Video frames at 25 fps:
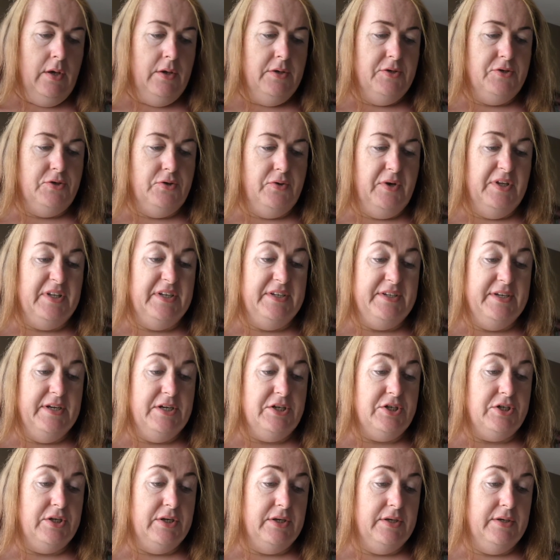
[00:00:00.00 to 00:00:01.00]
So in
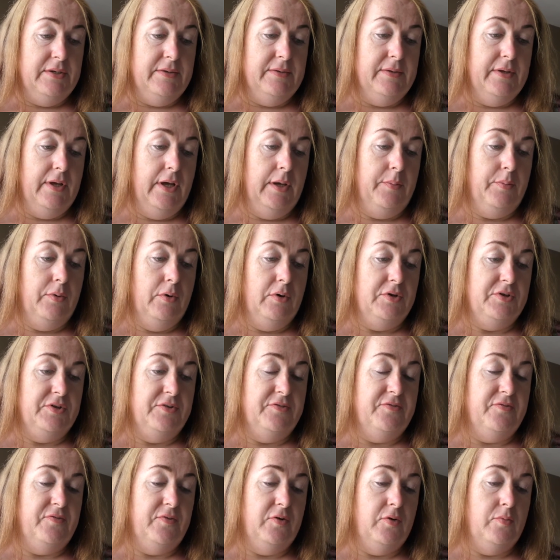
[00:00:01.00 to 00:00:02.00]
addition, I bought a
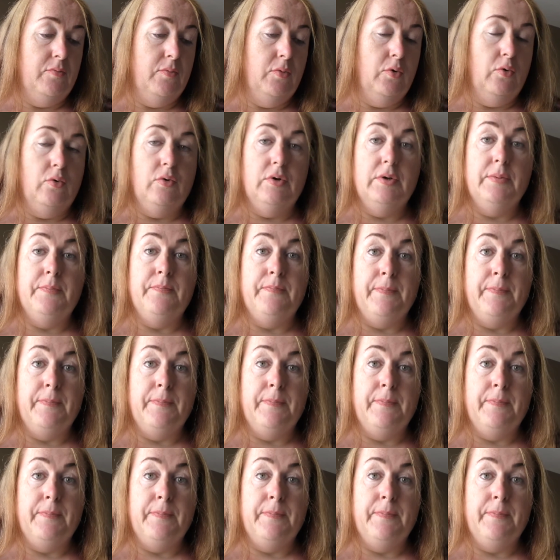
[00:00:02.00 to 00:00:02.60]
few more